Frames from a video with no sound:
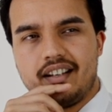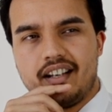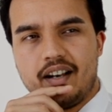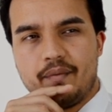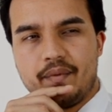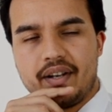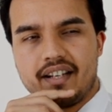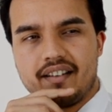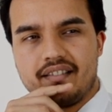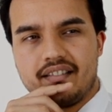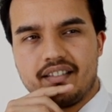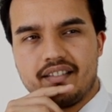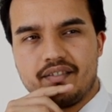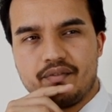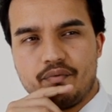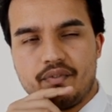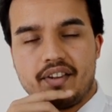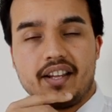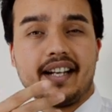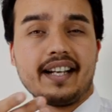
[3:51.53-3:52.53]
I mean,
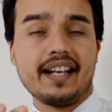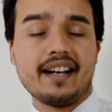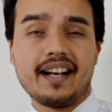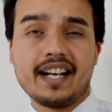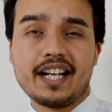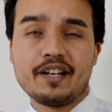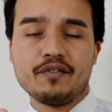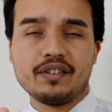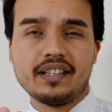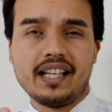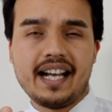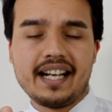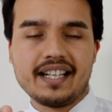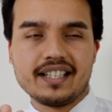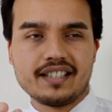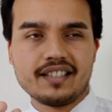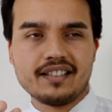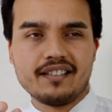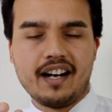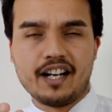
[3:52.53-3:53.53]
then again, I can
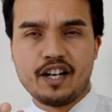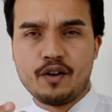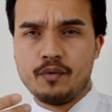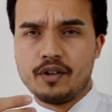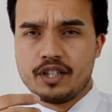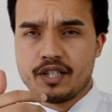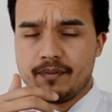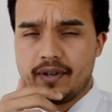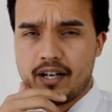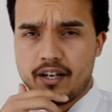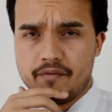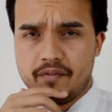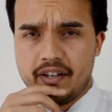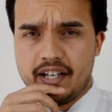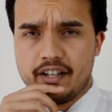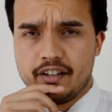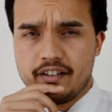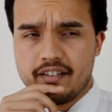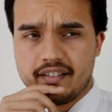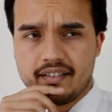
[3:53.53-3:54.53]
relate. I don't watch my own
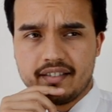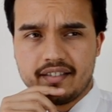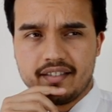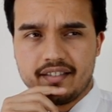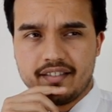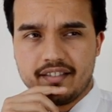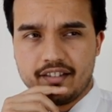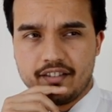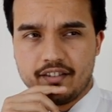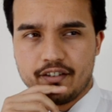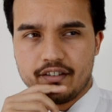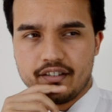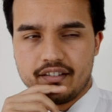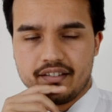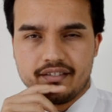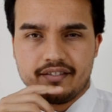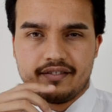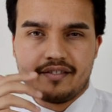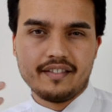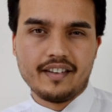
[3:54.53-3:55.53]
videos, so
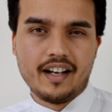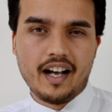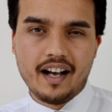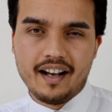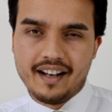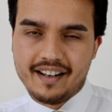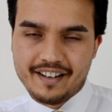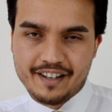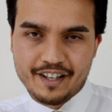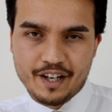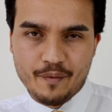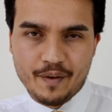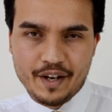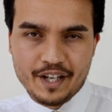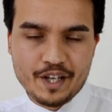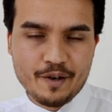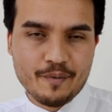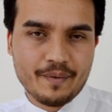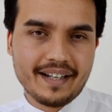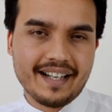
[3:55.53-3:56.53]
I don't know why
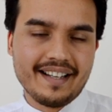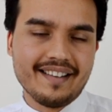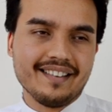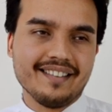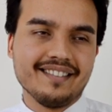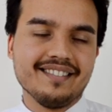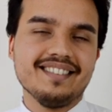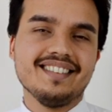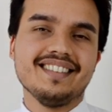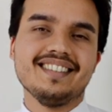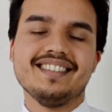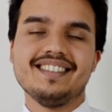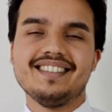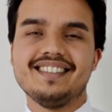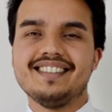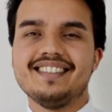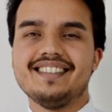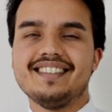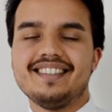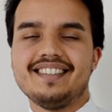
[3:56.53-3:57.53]
you would either.
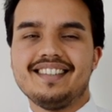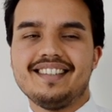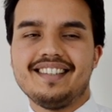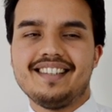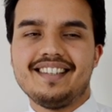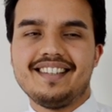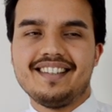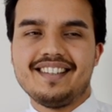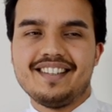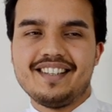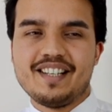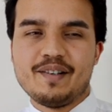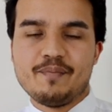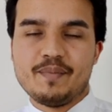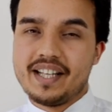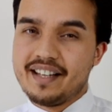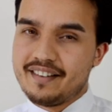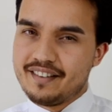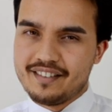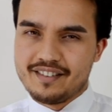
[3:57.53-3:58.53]

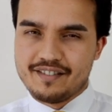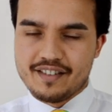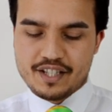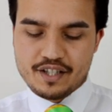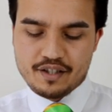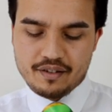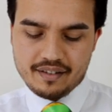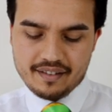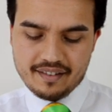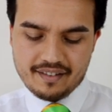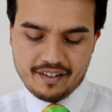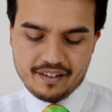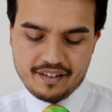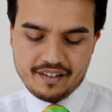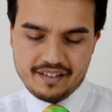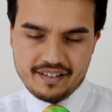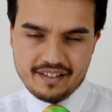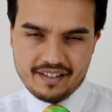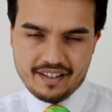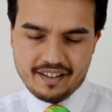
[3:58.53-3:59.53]
But that's all there is to it. So,
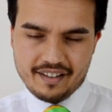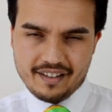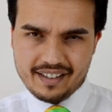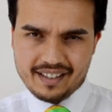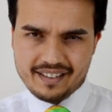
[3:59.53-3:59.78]
you know, I